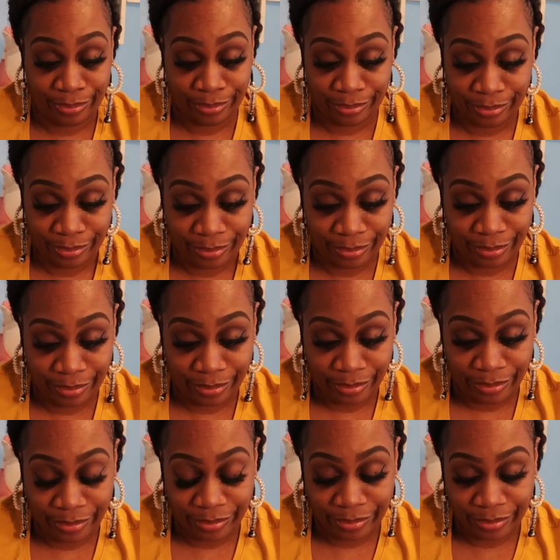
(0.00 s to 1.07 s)

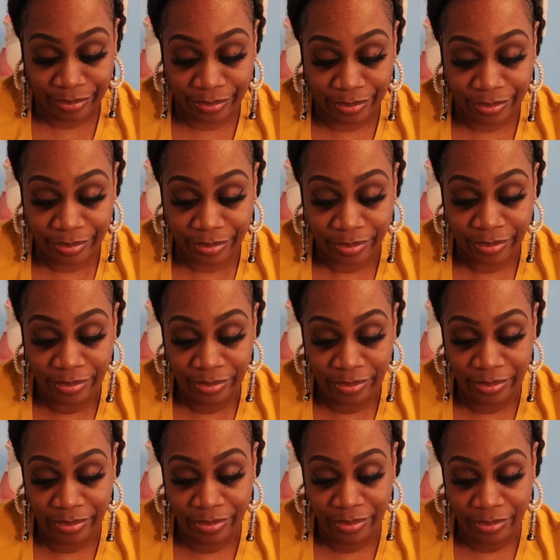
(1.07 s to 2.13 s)

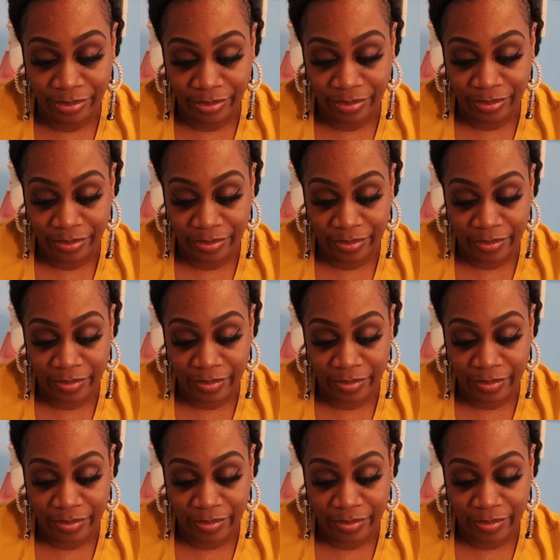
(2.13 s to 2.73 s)
[no speech]